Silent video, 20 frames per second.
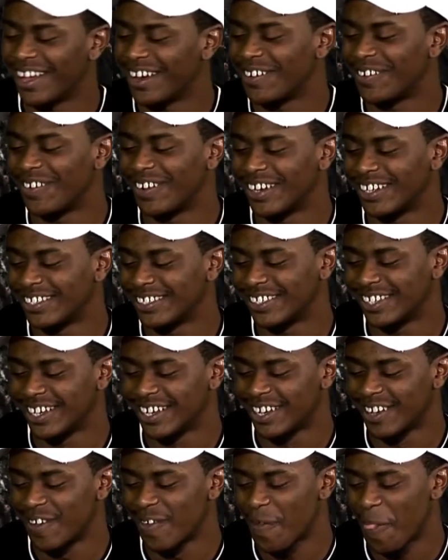I don't want to say
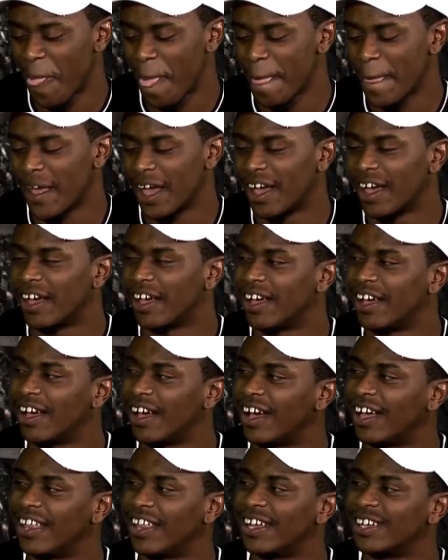it. Yeah,
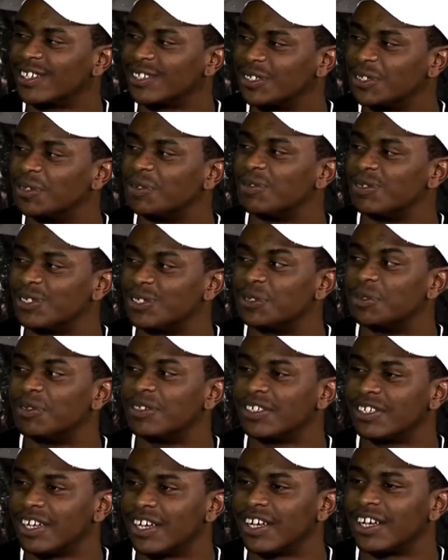I like shrooms.
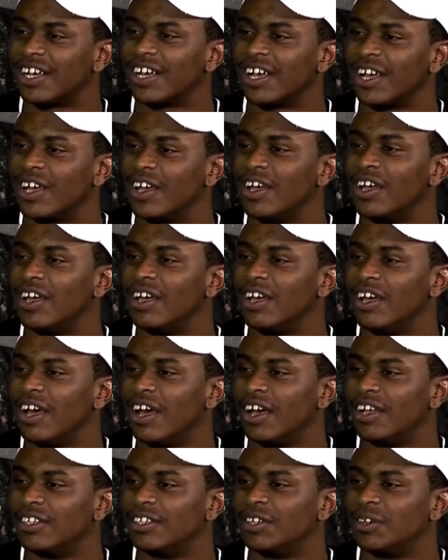Shrooms,
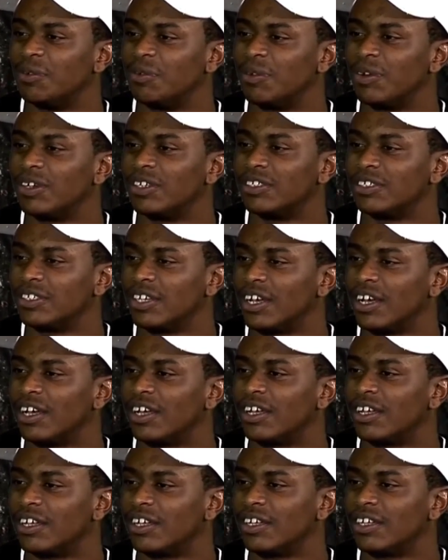I did them once, yeah.
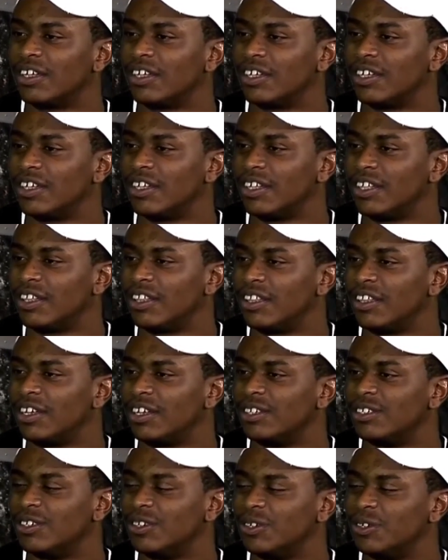
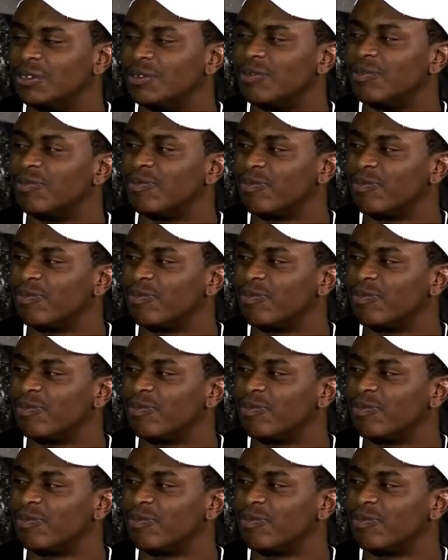They're dope.